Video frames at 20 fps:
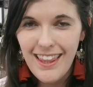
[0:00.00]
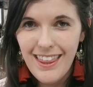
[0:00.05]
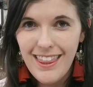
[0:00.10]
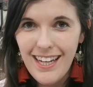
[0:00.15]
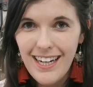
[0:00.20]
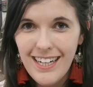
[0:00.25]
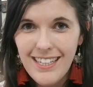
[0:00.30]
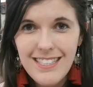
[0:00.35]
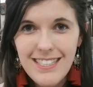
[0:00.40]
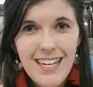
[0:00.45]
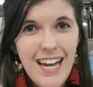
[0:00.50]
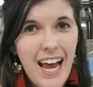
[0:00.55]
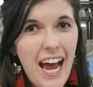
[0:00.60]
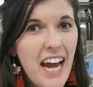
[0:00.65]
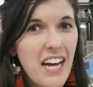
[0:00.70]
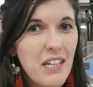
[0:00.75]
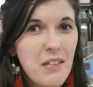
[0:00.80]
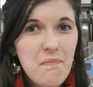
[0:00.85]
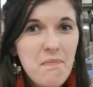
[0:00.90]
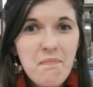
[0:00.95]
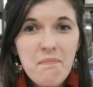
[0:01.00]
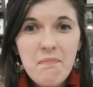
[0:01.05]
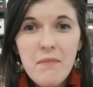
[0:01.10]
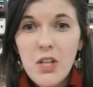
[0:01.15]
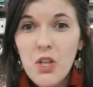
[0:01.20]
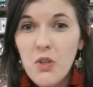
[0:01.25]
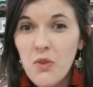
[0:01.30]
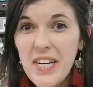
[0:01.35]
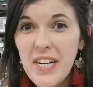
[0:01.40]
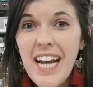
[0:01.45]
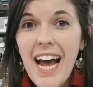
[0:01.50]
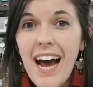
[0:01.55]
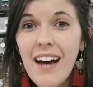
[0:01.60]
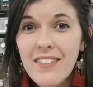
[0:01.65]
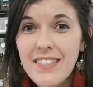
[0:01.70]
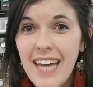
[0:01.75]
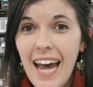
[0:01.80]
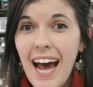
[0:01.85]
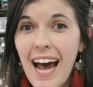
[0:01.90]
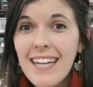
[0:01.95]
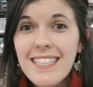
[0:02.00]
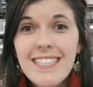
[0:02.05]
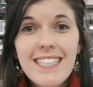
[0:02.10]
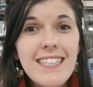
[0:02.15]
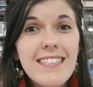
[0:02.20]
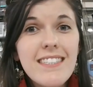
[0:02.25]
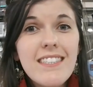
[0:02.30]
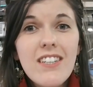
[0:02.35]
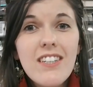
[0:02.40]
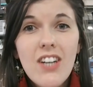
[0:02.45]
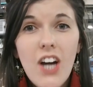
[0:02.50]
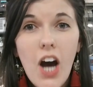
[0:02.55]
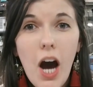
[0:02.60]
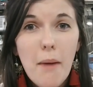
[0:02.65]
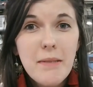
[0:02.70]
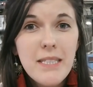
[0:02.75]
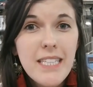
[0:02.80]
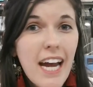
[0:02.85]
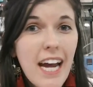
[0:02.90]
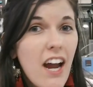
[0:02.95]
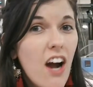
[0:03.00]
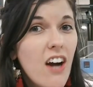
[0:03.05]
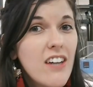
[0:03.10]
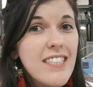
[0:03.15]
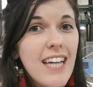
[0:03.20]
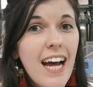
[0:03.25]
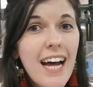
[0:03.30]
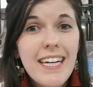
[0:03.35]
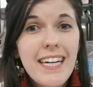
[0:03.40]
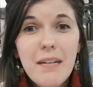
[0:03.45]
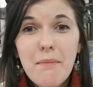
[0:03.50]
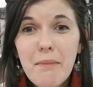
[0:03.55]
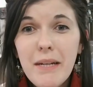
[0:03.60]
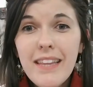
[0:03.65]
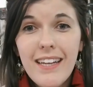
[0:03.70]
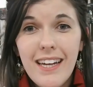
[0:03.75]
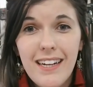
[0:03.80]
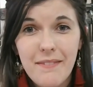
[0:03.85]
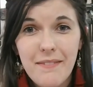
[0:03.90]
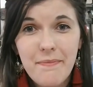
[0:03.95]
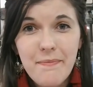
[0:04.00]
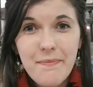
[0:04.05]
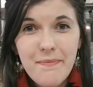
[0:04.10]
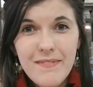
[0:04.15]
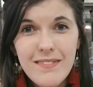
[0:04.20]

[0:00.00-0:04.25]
things like greenhouse gases, carbon dioxide, and methane.